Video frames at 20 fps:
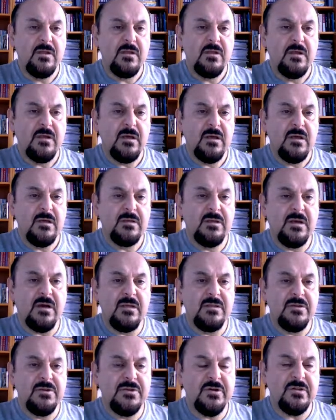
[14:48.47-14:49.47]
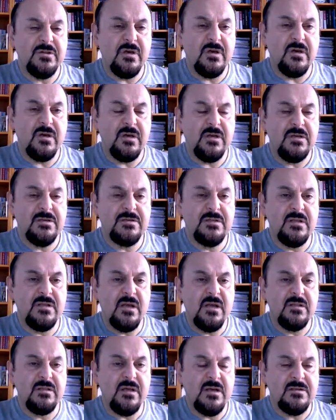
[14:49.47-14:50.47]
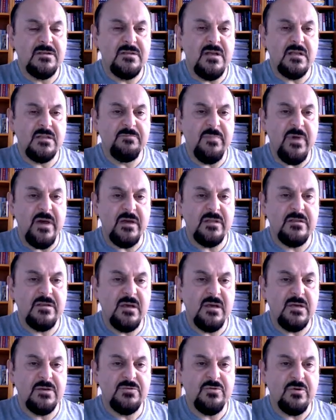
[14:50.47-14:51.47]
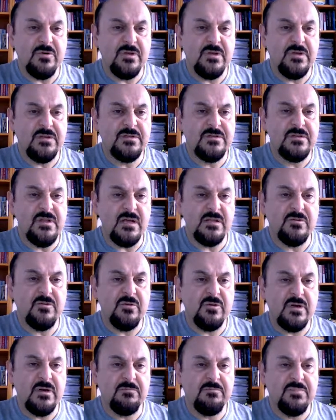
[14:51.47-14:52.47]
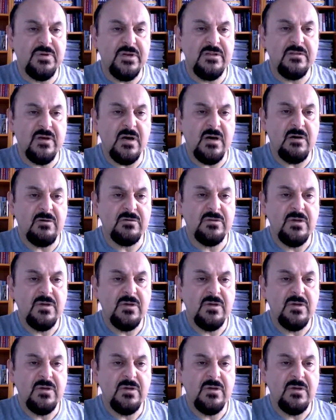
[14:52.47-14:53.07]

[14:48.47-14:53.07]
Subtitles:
the condition does not met, so it's not gonna print out